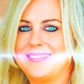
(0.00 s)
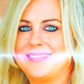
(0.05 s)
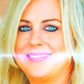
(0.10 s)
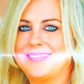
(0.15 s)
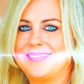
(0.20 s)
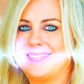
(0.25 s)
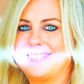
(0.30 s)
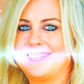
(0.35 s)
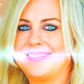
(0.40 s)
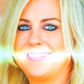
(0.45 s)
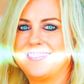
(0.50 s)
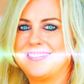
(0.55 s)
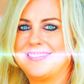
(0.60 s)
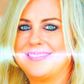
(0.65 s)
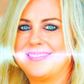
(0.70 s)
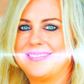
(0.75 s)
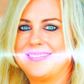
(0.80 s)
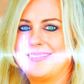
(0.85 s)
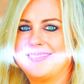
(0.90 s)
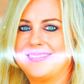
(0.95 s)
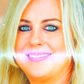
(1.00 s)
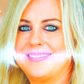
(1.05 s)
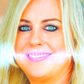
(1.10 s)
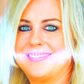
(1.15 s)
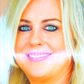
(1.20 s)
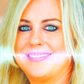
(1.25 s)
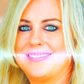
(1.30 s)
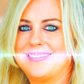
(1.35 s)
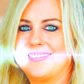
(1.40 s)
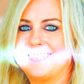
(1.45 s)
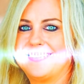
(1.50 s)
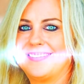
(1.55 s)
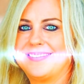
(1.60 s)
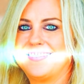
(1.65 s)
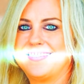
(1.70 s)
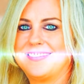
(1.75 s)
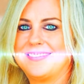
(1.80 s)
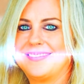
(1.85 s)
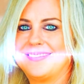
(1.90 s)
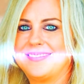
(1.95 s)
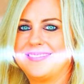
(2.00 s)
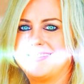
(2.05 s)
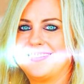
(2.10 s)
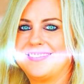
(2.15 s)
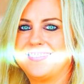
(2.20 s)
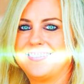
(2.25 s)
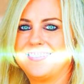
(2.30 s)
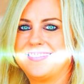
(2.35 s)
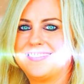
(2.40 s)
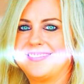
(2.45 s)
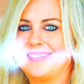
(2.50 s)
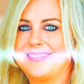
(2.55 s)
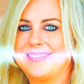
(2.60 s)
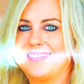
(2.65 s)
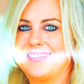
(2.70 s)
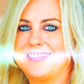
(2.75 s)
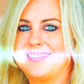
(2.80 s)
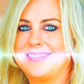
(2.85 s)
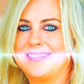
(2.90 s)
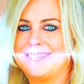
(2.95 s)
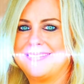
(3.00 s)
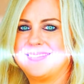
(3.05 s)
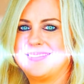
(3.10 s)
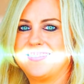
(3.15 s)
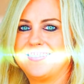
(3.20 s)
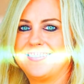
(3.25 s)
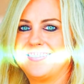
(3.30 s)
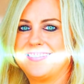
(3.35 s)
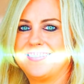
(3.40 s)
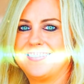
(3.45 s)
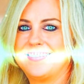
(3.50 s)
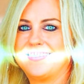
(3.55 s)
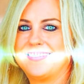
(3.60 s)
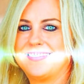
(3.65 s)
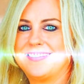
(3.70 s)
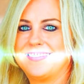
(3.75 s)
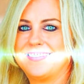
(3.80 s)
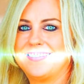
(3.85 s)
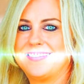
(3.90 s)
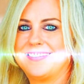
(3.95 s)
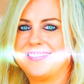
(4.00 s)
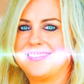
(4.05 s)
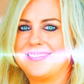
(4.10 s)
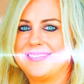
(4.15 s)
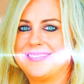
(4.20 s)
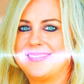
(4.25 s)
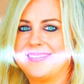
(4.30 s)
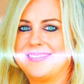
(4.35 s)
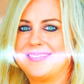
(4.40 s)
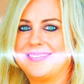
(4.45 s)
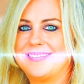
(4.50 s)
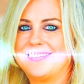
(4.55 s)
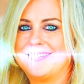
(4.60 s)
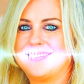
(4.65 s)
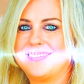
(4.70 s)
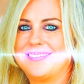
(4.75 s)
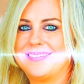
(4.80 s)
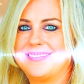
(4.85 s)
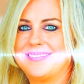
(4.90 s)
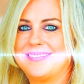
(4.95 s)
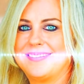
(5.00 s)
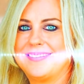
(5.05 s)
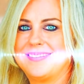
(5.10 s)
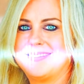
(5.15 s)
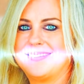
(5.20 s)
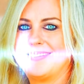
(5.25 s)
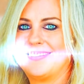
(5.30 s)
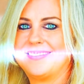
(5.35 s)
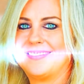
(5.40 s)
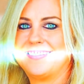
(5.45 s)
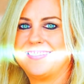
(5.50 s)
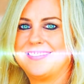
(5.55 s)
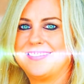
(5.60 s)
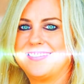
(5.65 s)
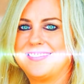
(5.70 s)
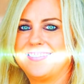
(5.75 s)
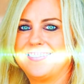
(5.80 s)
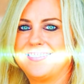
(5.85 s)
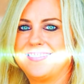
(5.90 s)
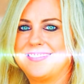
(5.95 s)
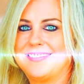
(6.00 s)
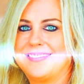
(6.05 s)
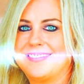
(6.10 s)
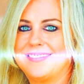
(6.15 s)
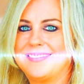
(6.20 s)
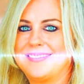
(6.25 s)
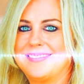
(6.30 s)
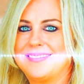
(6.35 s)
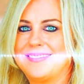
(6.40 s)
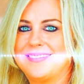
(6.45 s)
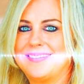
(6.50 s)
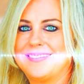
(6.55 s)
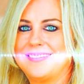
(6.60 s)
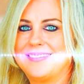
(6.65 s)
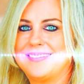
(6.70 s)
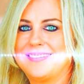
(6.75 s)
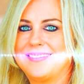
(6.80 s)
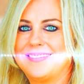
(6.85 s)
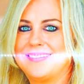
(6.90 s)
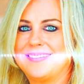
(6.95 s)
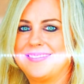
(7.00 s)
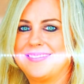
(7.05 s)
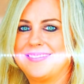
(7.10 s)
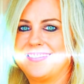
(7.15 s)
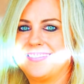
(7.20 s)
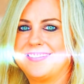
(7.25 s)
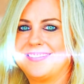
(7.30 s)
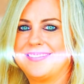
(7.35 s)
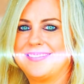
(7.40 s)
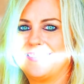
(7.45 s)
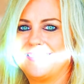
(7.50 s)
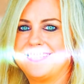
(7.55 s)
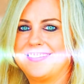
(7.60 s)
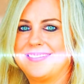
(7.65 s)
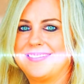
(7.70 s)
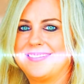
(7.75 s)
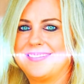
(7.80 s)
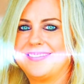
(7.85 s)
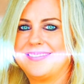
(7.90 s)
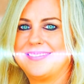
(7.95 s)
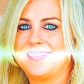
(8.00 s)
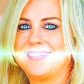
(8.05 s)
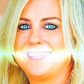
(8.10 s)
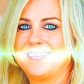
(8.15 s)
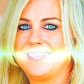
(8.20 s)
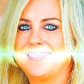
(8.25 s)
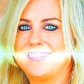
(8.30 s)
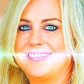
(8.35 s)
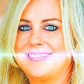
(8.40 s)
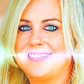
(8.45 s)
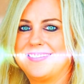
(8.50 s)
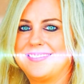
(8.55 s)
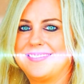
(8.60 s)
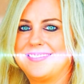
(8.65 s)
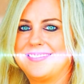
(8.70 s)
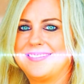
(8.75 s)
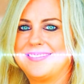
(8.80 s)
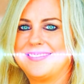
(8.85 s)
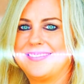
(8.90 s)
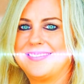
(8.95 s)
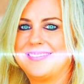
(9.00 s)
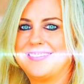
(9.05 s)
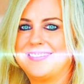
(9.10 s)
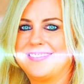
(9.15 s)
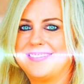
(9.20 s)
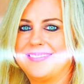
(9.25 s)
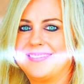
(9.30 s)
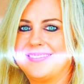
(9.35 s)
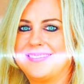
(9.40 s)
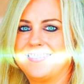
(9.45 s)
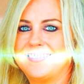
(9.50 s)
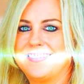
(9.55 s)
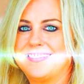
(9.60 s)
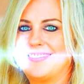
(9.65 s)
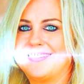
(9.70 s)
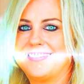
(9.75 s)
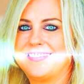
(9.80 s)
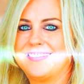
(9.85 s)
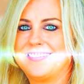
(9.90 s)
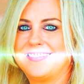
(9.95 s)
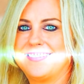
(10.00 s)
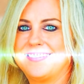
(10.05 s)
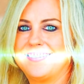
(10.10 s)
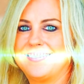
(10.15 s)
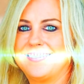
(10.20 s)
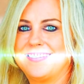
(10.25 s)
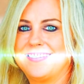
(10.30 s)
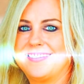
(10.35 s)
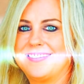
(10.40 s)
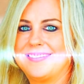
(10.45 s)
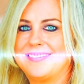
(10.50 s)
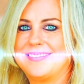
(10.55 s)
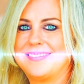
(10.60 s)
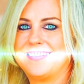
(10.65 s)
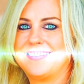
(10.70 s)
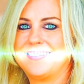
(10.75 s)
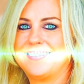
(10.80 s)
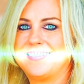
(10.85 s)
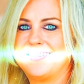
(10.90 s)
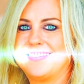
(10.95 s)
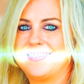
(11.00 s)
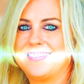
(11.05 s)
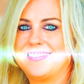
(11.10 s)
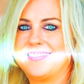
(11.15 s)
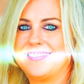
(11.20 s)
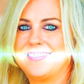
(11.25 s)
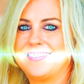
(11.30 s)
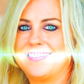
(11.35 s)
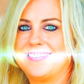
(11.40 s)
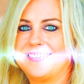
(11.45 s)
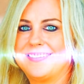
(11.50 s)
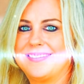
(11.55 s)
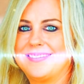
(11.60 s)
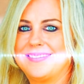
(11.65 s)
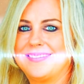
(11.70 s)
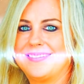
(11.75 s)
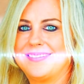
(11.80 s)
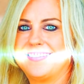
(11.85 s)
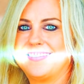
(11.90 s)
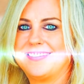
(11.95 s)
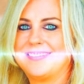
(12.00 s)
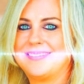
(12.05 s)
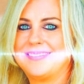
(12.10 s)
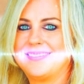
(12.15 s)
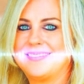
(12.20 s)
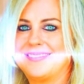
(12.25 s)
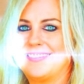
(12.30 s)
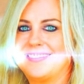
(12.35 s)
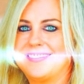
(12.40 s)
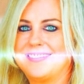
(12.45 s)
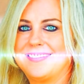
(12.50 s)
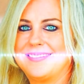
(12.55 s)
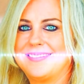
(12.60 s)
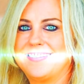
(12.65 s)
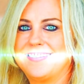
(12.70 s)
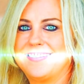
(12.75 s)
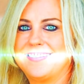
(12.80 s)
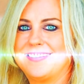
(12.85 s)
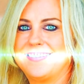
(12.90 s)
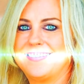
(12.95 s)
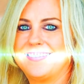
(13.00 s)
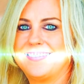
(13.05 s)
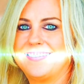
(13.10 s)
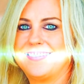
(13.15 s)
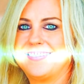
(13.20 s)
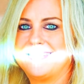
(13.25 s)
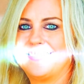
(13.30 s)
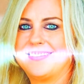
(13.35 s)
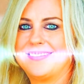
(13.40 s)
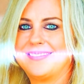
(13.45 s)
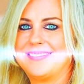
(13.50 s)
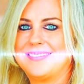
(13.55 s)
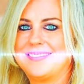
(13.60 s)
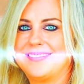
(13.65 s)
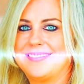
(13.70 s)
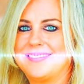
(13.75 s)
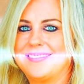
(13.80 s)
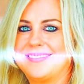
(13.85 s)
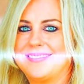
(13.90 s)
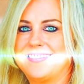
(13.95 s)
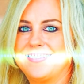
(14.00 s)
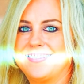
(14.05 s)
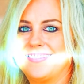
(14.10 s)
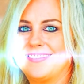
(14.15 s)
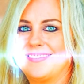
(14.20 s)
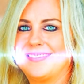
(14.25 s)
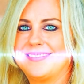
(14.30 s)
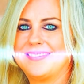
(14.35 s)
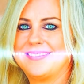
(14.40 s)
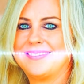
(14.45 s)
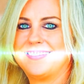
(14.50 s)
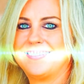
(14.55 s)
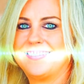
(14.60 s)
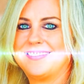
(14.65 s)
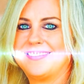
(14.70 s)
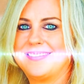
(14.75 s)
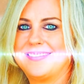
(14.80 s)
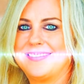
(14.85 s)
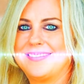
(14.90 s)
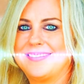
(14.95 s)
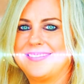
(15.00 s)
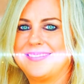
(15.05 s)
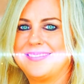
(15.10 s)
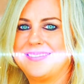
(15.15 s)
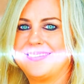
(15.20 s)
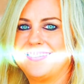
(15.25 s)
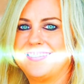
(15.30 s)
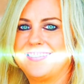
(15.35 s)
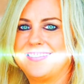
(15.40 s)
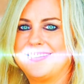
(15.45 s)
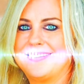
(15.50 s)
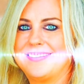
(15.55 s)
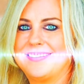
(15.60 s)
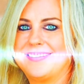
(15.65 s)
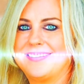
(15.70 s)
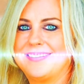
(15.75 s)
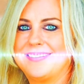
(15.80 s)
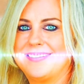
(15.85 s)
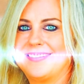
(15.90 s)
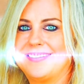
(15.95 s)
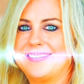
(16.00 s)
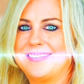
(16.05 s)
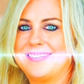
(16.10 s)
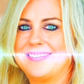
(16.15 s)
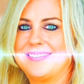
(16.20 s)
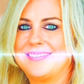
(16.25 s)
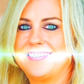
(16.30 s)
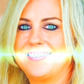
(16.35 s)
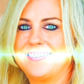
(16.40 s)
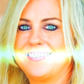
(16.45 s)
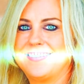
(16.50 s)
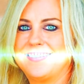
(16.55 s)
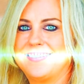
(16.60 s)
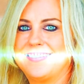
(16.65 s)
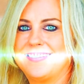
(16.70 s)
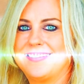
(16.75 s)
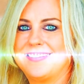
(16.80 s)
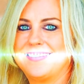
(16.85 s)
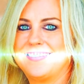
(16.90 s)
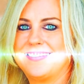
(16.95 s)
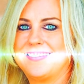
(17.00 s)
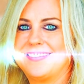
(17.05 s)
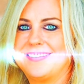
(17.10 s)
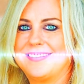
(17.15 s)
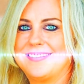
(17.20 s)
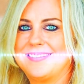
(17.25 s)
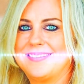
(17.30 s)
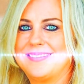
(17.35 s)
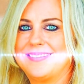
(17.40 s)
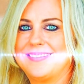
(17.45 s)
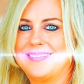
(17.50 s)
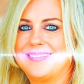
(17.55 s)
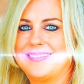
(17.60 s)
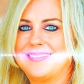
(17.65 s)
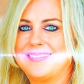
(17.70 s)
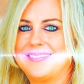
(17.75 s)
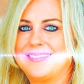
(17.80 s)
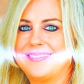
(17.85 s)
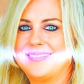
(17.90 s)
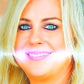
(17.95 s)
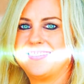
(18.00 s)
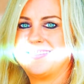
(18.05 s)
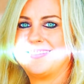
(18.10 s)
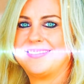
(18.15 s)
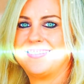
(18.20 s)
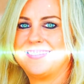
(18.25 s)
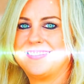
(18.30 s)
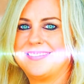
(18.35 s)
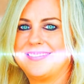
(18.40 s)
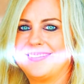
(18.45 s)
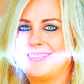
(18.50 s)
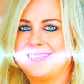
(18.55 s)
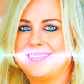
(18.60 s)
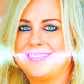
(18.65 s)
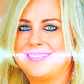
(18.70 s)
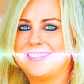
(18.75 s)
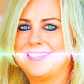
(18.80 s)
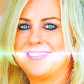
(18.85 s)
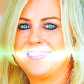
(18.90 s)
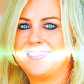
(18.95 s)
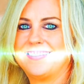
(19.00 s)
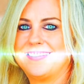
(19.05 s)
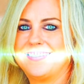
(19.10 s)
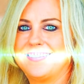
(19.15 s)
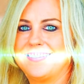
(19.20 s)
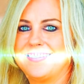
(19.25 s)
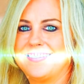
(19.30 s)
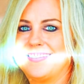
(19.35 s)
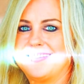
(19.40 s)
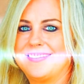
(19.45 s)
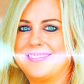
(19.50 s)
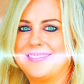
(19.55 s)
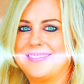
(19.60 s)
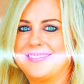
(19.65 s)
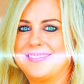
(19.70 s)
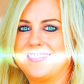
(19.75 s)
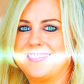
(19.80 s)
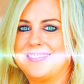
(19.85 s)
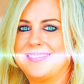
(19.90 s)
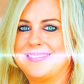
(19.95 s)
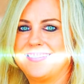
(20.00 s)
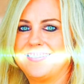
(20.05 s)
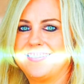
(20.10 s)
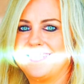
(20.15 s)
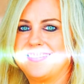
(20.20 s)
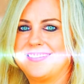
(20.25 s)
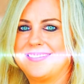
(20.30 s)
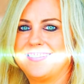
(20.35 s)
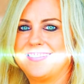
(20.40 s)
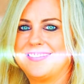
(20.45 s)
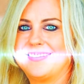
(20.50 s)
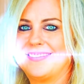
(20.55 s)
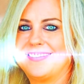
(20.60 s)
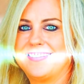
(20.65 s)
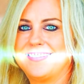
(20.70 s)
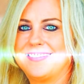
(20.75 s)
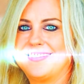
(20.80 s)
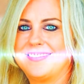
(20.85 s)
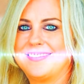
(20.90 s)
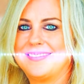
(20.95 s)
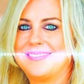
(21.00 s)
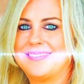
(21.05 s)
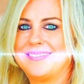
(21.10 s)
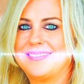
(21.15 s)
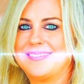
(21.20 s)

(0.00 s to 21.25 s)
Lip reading: Okay, so bring it into that place and clear and transmute everywhere you're stressed out about money and everywhere you duplicated it from somebody. And everywhere you learn to stress out about money, clear and transmute it across all time, dimension, space, reality. Clear and transmute it across all time, dimension, space, and reality. Everywhere you learn to stress out about money, clear and transmute it across all time, dimension, space, and reality.